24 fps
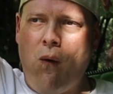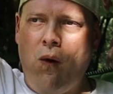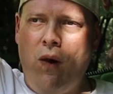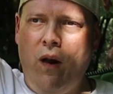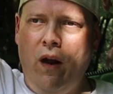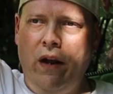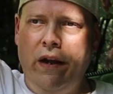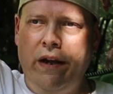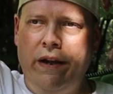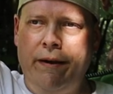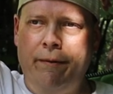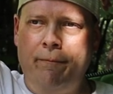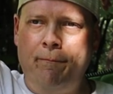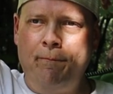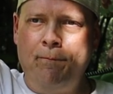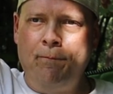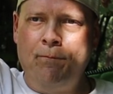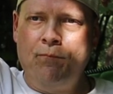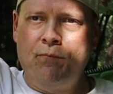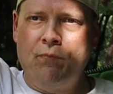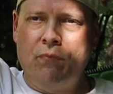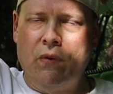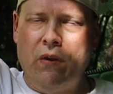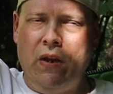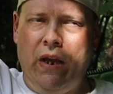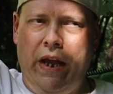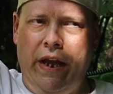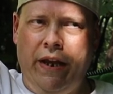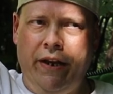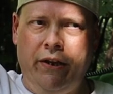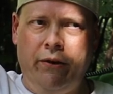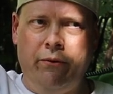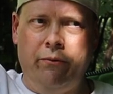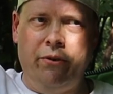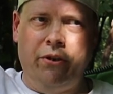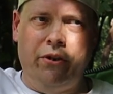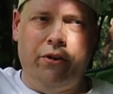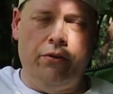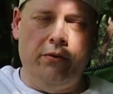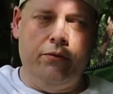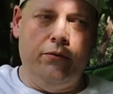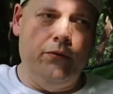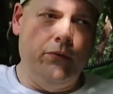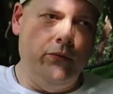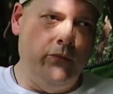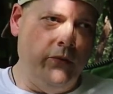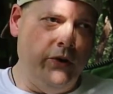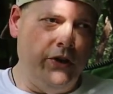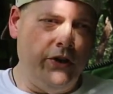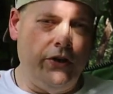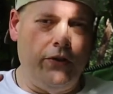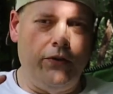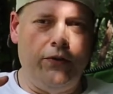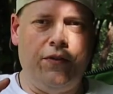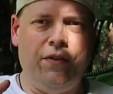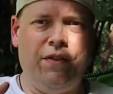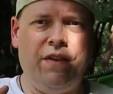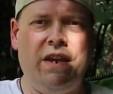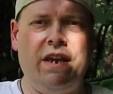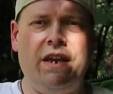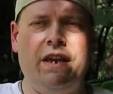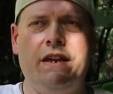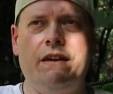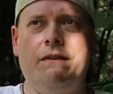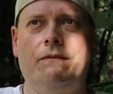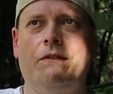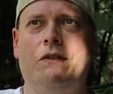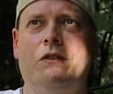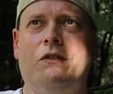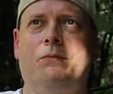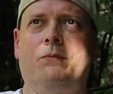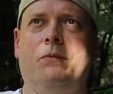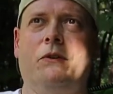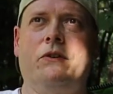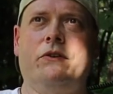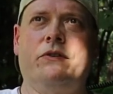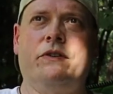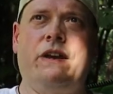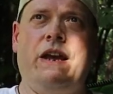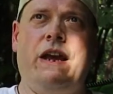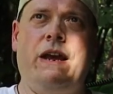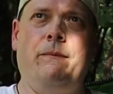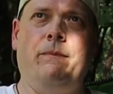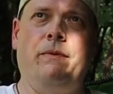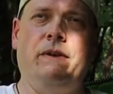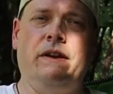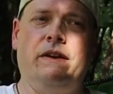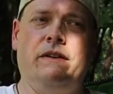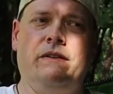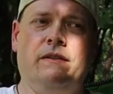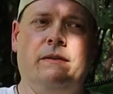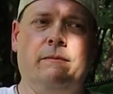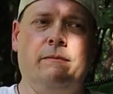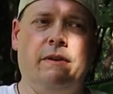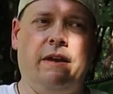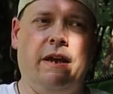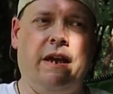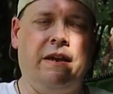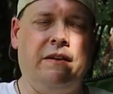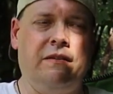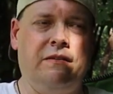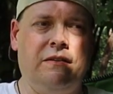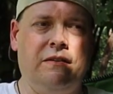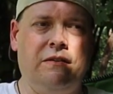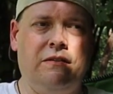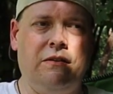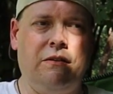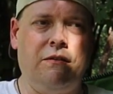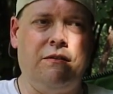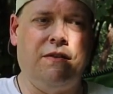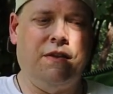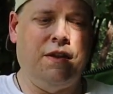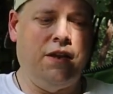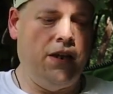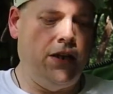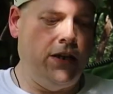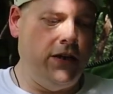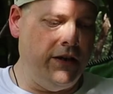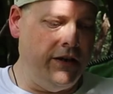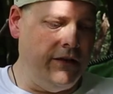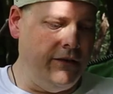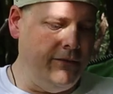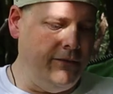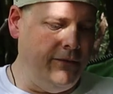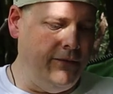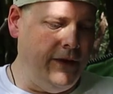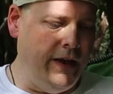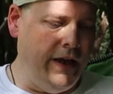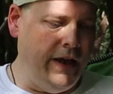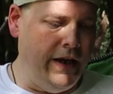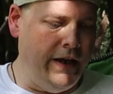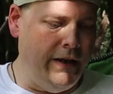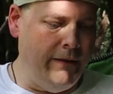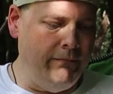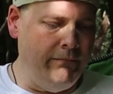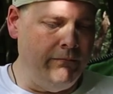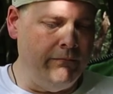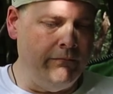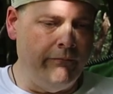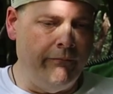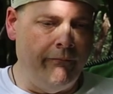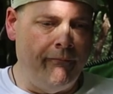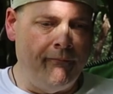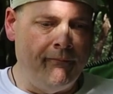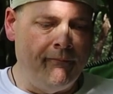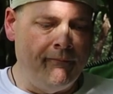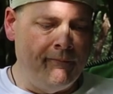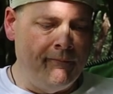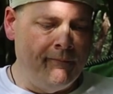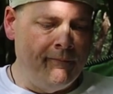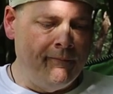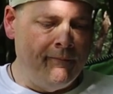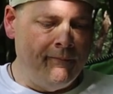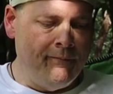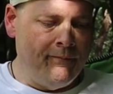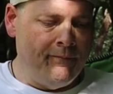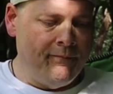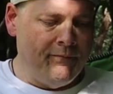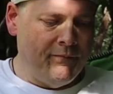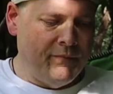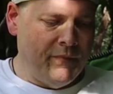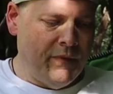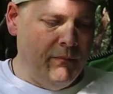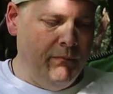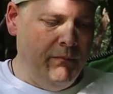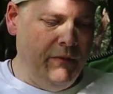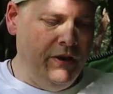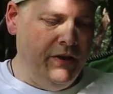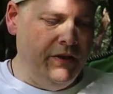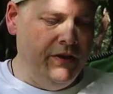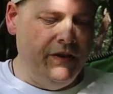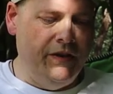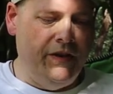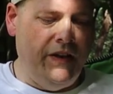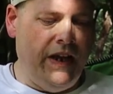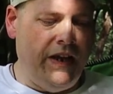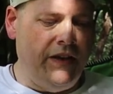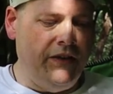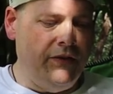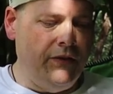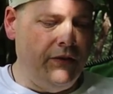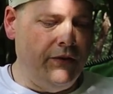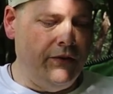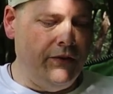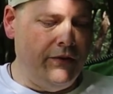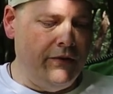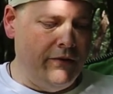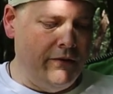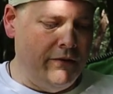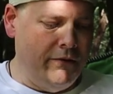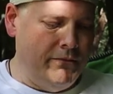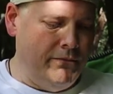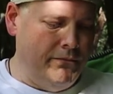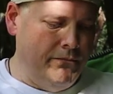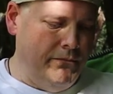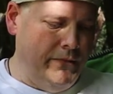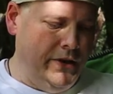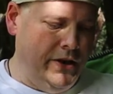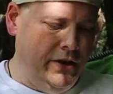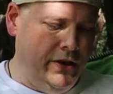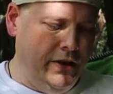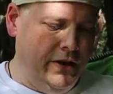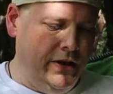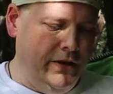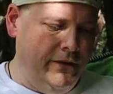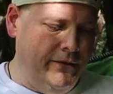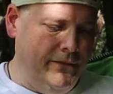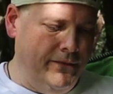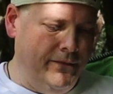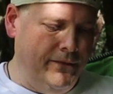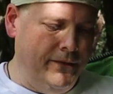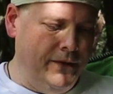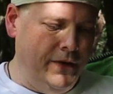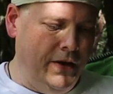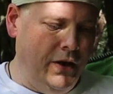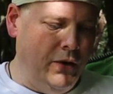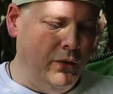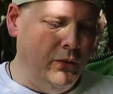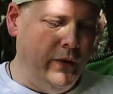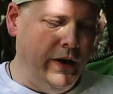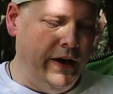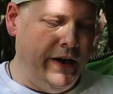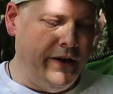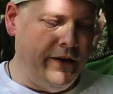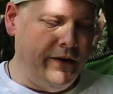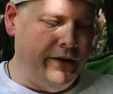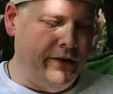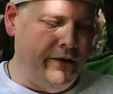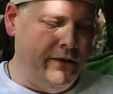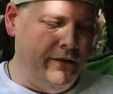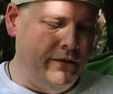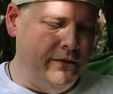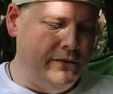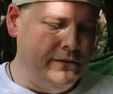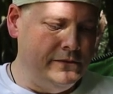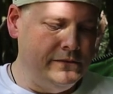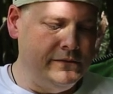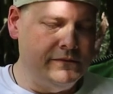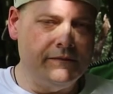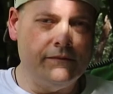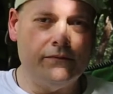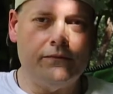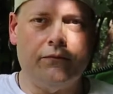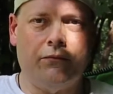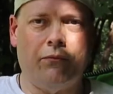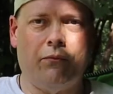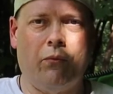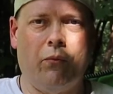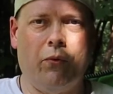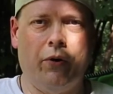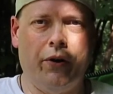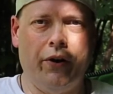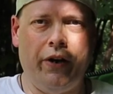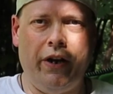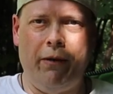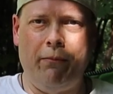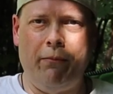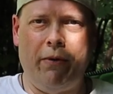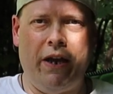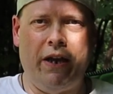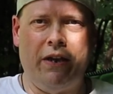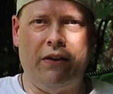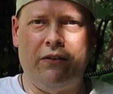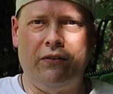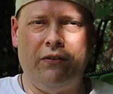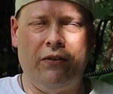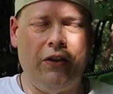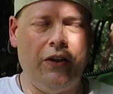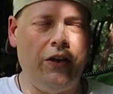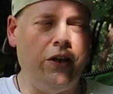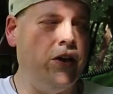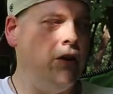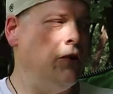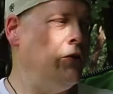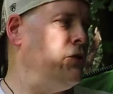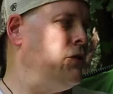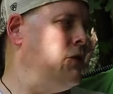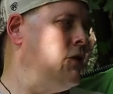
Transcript: Um, I know when you when you think of dispersed camping in some cases, you think of um, middle of desert or middle of nowhere where anybody can see you.